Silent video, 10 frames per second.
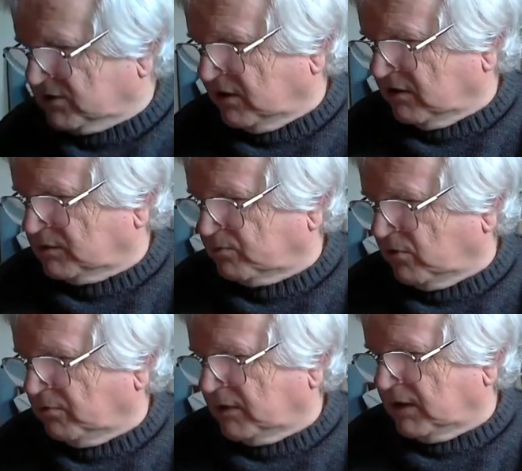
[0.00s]
say this
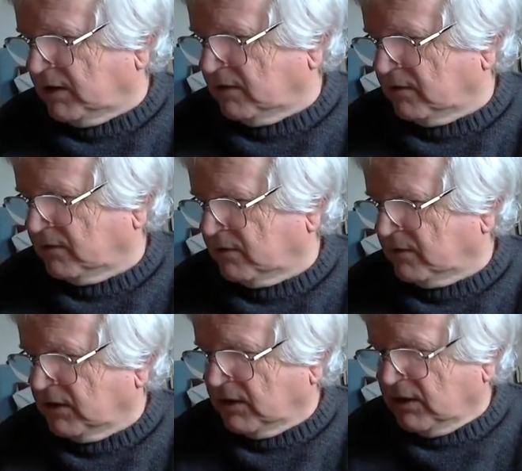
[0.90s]
properly.
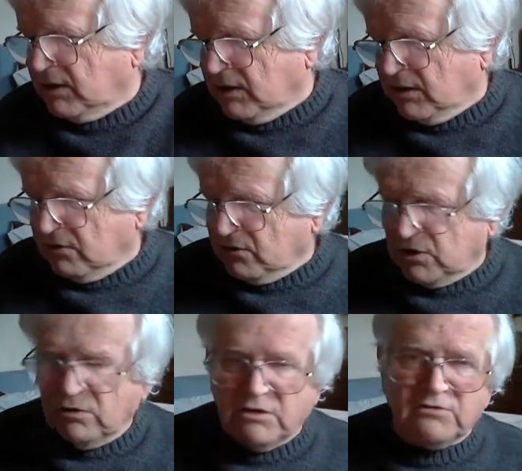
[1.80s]
The
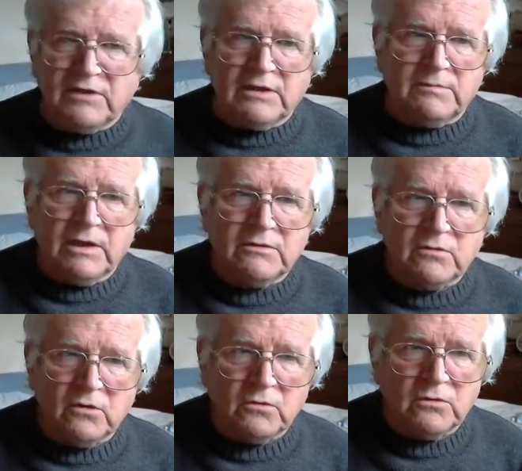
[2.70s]
other thing about
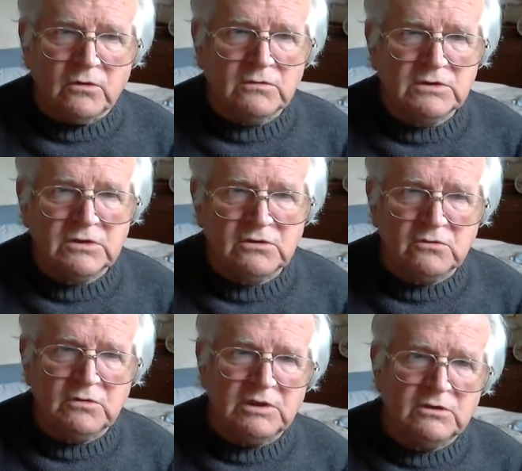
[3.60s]
low notes is you
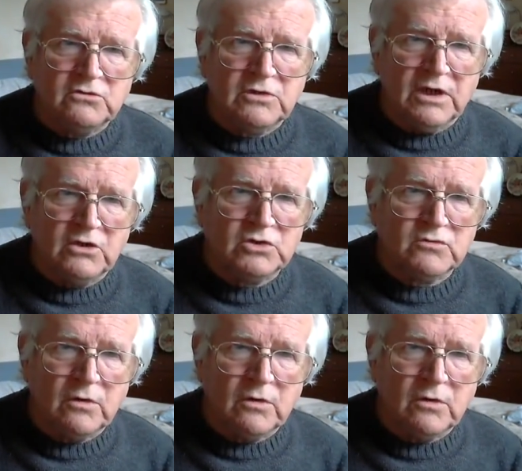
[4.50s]
need to change your